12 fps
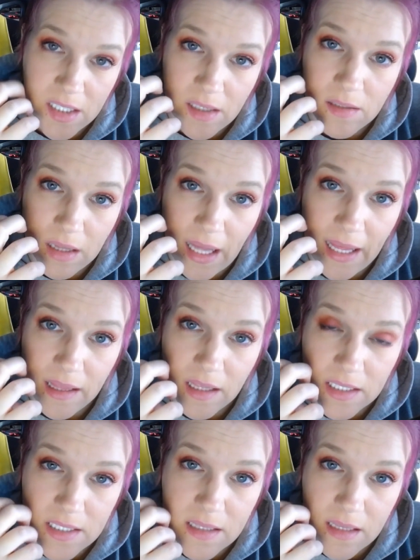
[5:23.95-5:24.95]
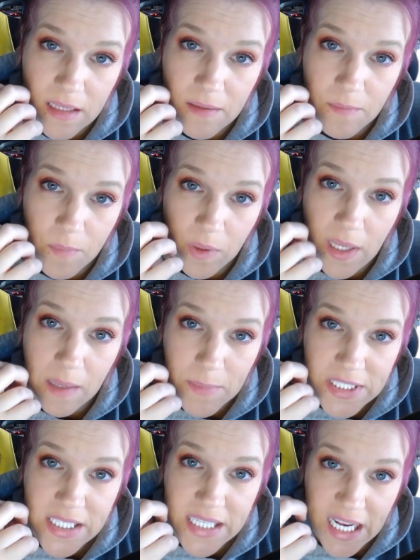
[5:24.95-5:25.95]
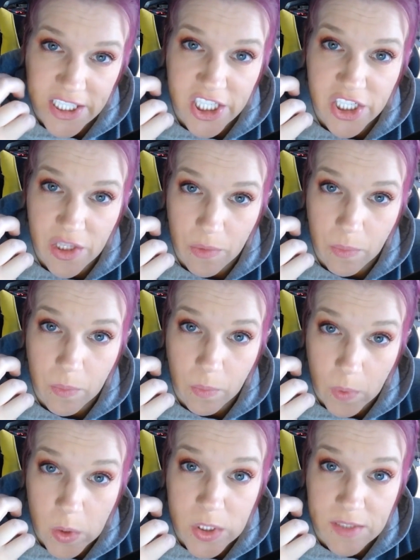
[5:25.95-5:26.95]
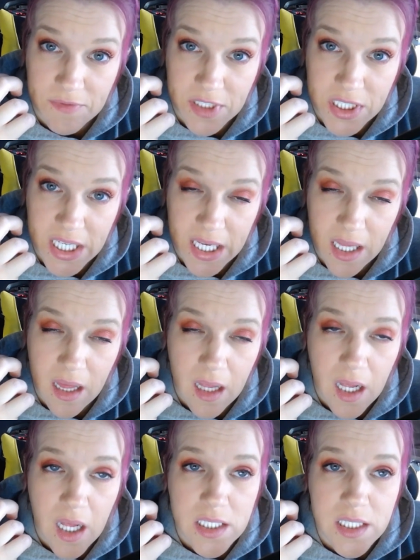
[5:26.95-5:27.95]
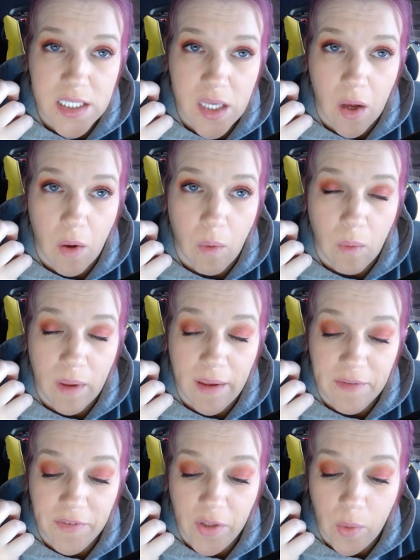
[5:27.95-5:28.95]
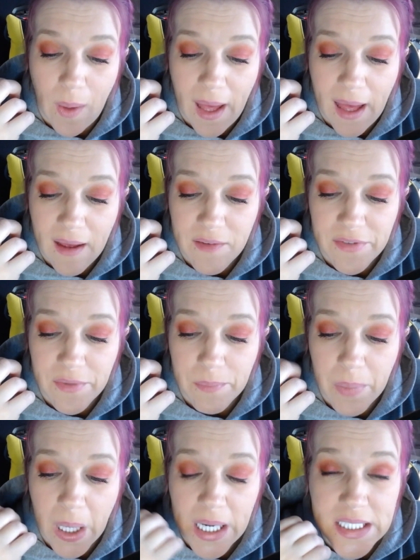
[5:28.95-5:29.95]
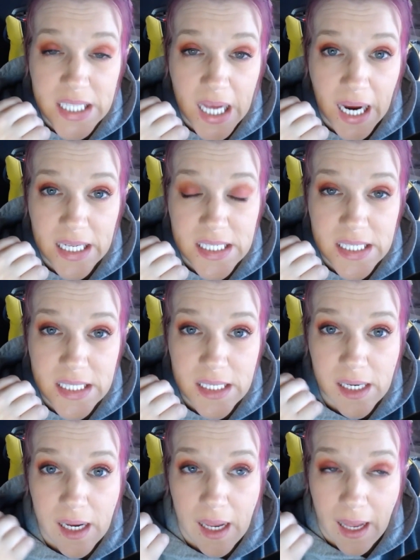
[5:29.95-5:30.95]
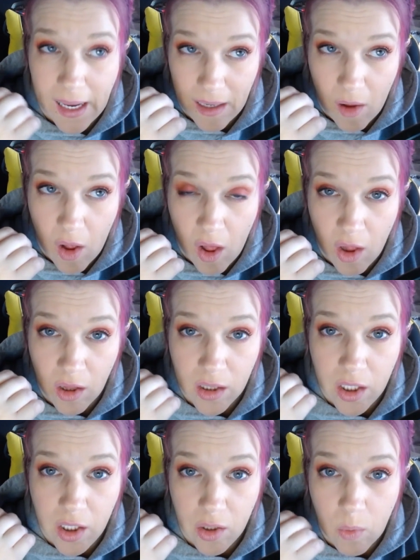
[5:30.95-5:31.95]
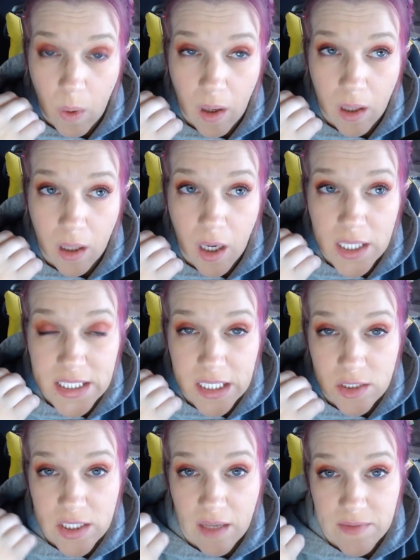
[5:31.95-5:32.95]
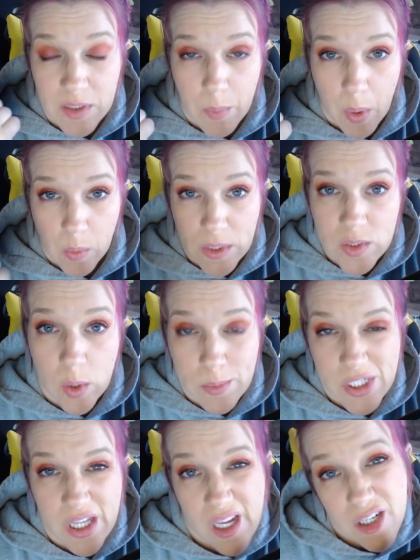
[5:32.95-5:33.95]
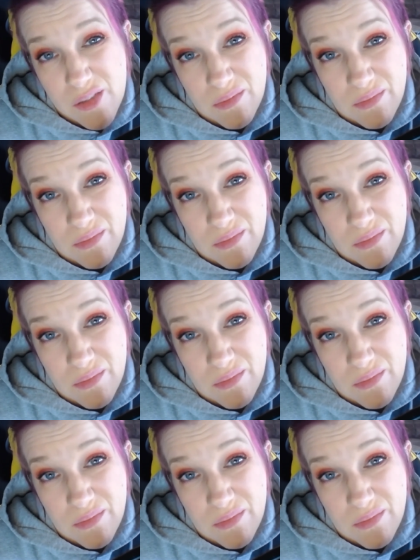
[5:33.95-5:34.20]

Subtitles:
like the ligaments attached to the roots of your teeth. So if you have periodontitis at all, you are causing yourself some bone resorption there.